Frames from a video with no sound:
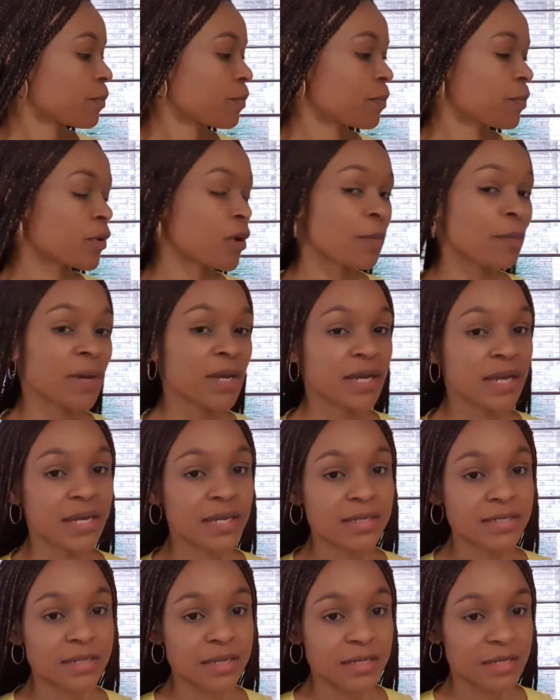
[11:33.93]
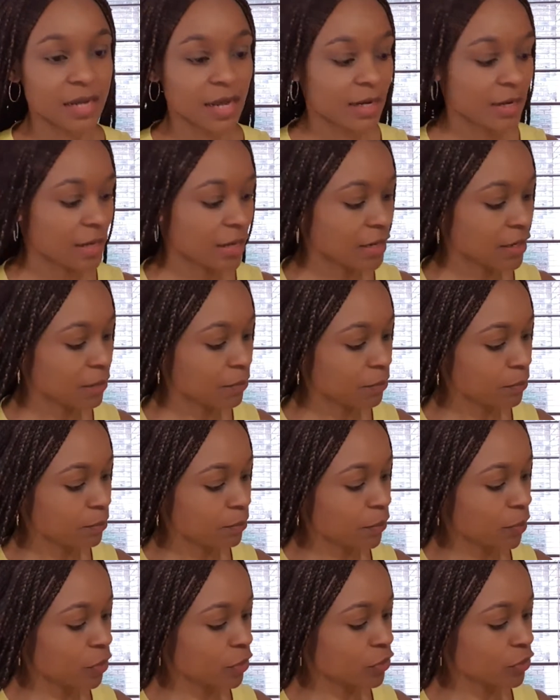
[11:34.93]
propagated, another
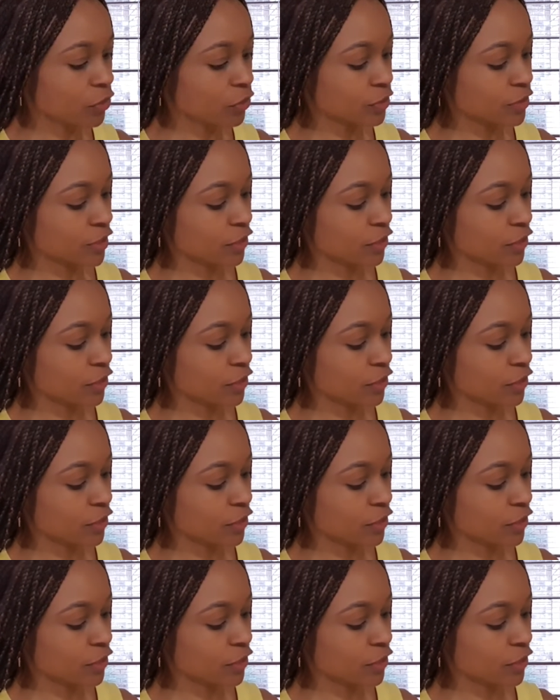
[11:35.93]
pothos